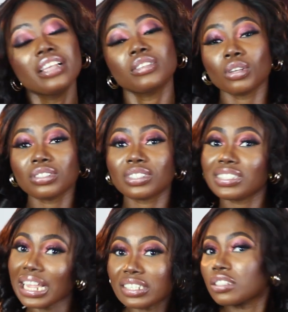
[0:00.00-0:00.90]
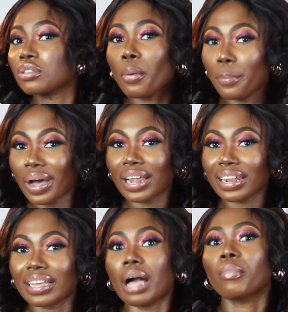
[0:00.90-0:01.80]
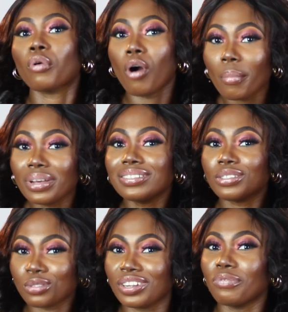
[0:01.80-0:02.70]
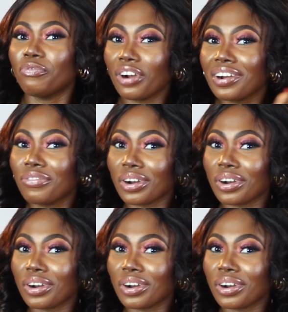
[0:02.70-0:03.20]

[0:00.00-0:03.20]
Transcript: So that is not bad. I'm coming to the very,